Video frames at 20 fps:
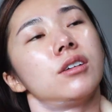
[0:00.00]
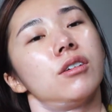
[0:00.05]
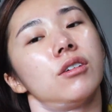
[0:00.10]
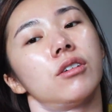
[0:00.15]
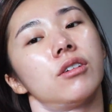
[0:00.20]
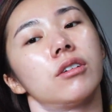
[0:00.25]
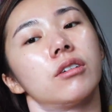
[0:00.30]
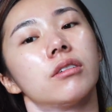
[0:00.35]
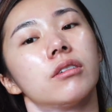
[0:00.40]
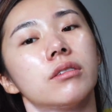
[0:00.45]

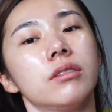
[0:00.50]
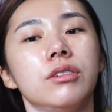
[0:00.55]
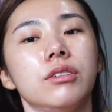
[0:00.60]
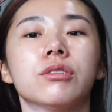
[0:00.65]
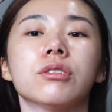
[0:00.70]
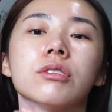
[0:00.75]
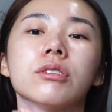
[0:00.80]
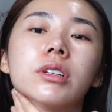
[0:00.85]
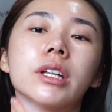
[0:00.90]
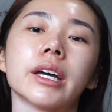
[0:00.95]
or, you
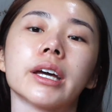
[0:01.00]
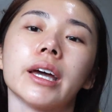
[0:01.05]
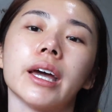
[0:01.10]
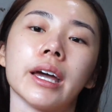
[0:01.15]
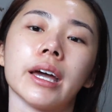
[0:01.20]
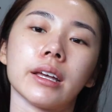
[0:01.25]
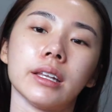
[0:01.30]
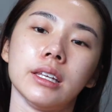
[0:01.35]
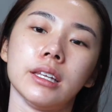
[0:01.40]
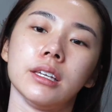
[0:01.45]
know, like
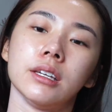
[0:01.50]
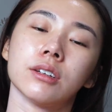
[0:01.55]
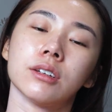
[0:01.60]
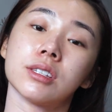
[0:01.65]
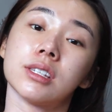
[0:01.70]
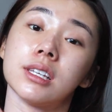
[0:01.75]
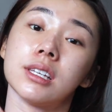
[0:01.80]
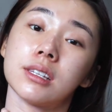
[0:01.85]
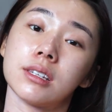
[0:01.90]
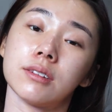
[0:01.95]
acne or
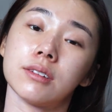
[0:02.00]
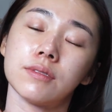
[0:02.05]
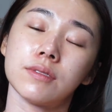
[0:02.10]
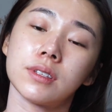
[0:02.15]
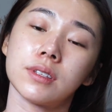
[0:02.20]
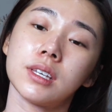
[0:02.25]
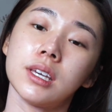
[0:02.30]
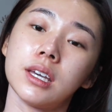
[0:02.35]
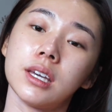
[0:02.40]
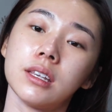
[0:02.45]
sensitive
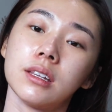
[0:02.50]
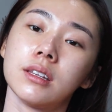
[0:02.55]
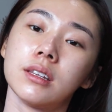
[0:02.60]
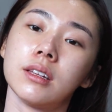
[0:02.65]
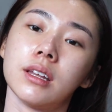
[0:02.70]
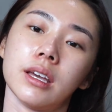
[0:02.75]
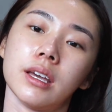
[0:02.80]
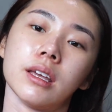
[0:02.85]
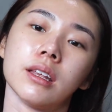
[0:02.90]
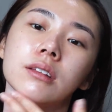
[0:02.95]
skin,
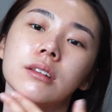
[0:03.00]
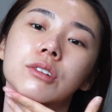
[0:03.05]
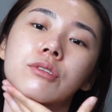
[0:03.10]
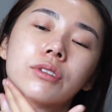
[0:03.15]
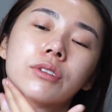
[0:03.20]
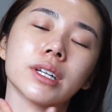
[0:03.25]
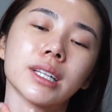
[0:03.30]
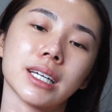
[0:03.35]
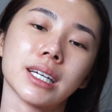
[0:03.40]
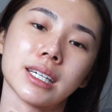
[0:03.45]
and you
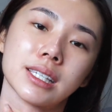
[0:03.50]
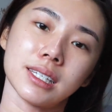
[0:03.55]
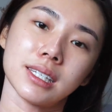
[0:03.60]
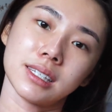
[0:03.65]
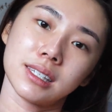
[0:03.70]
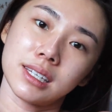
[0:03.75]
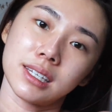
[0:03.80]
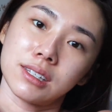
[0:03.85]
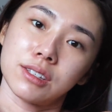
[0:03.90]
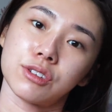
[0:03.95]
realize
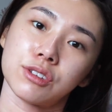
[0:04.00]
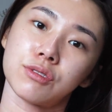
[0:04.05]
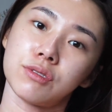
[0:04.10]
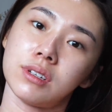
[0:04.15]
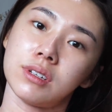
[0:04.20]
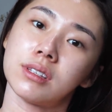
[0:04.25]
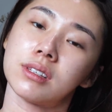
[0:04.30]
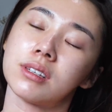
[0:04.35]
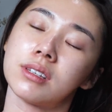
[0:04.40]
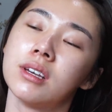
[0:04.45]
that
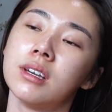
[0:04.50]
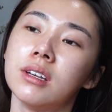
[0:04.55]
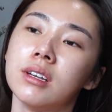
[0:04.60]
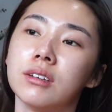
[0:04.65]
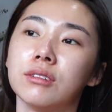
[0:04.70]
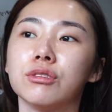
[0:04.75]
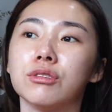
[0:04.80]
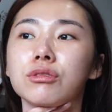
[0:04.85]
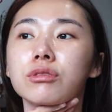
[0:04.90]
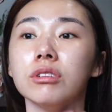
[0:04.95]
sunscreens
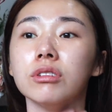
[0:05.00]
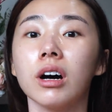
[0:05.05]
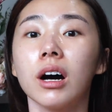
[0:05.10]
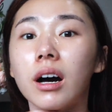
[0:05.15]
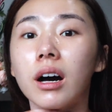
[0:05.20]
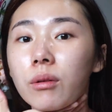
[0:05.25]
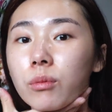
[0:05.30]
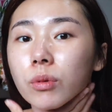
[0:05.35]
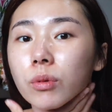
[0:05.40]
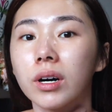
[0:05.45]
do
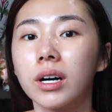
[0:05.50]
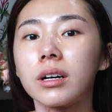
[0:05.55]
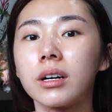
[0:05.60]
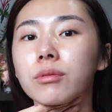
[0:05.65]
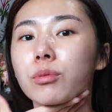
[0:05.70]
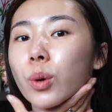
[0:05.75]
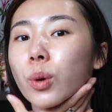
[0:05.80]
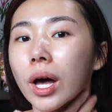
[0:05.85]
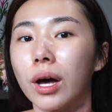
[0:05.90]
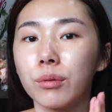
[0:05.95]
not
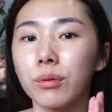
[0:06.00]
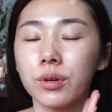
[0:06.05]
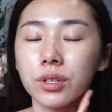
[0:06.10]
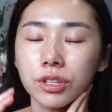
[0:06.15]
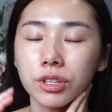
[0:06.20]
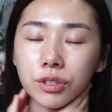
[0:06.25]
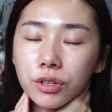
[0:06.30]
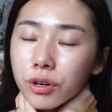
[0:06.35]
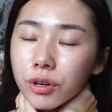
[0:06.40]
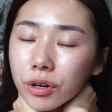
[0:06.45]
work well
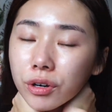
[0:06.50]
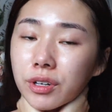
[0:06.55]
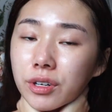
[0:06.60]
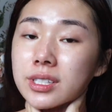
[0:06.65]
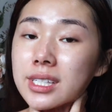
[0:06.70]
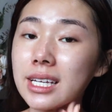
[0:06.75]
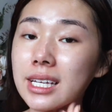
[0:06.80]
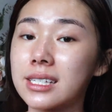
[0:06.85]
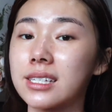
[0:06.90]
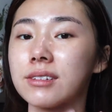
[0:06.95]
with your
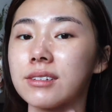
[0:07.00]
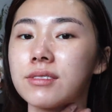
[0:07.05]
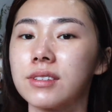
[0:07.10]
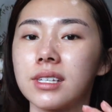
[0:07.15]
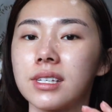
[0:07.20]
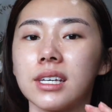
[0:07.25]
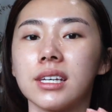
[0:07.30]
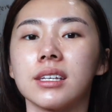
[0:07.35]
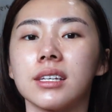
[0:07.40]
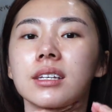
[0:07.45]
sensitive
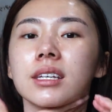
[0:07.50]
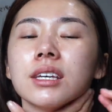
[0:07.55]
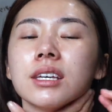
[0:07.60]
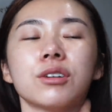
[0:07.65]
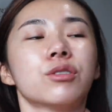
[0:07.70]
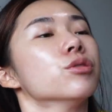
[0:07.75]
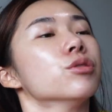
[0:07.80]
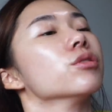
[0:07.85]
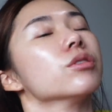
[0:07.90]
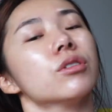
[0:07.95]
skin,
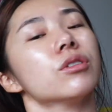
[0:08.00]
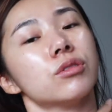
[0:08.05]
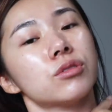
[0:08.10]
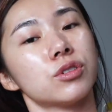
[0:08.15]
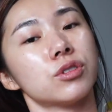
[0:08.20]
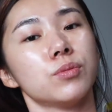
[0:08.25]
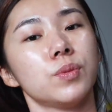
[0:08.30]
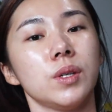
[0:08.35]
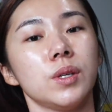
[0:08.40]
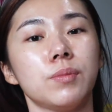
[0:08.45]
it could
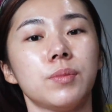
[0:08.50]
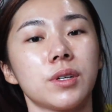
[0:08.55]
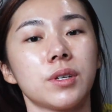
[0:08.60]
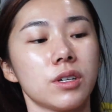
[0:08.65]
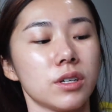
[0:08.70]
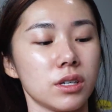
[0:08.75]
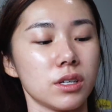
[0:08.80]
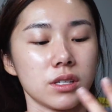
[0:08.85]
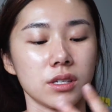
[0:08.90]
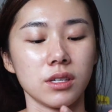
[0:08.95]
also be
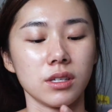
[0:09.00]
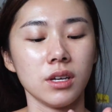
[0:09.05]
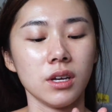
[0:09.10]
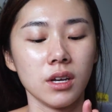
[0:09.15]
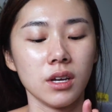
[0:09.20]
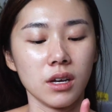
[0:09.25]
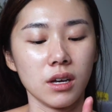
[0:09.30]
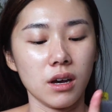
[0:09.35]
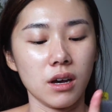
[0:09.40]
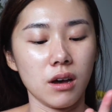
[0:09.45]
because
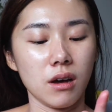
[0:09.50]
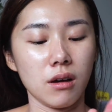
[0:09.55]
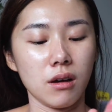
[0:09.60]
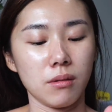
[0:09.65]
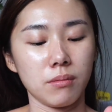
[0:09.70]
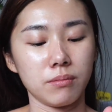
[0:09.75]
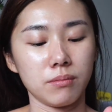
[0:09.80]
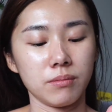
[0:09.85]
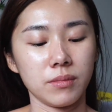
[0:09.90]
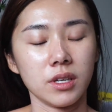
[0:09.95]

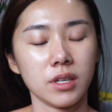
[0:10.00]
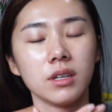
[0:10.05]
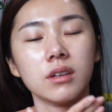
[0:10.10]
of